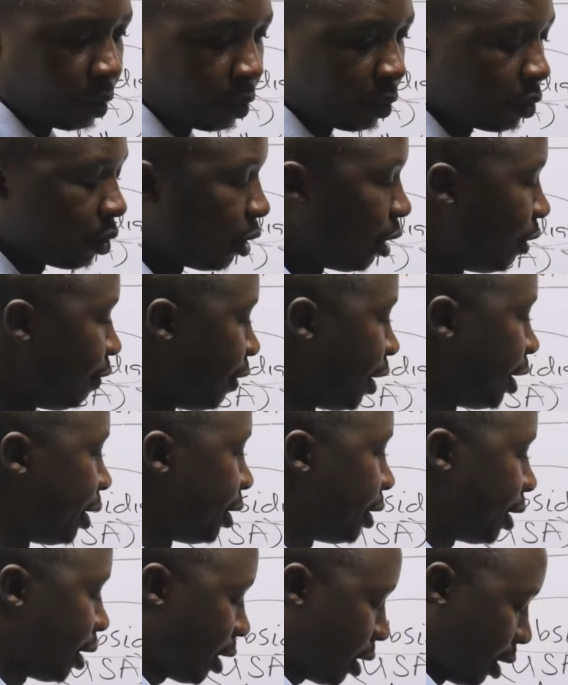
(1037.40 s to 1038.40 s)
So if I
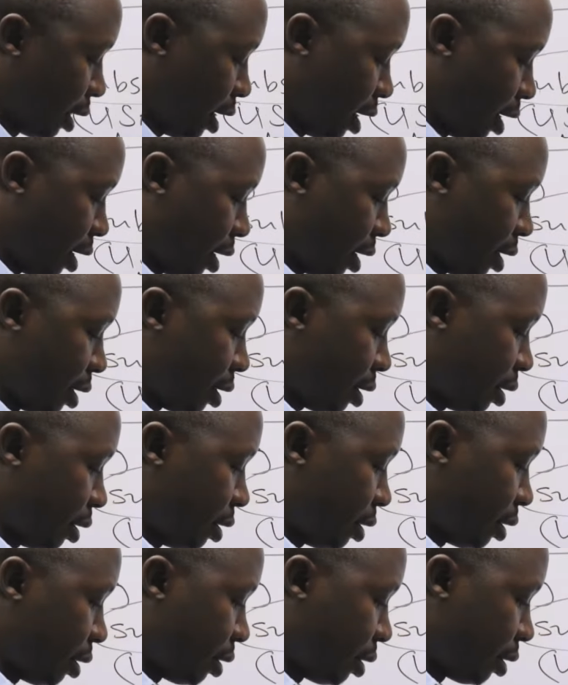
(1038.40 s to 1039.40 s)
take 900
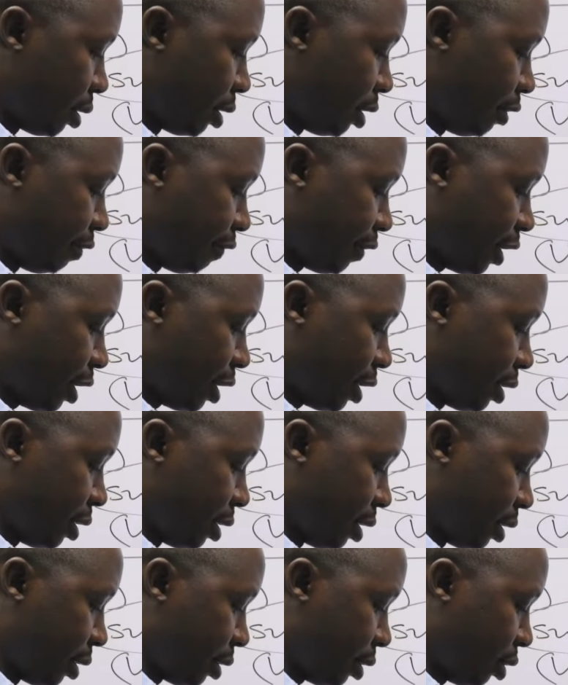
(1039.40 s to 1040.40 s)

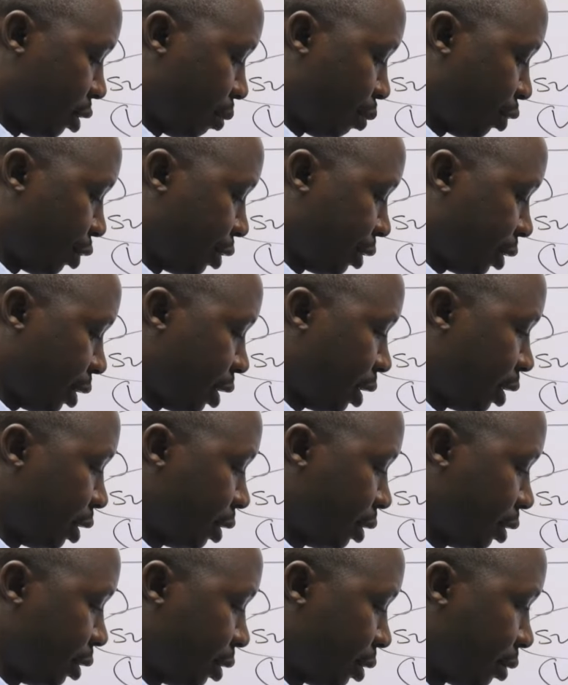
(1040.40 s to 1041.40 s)
divide 0.8,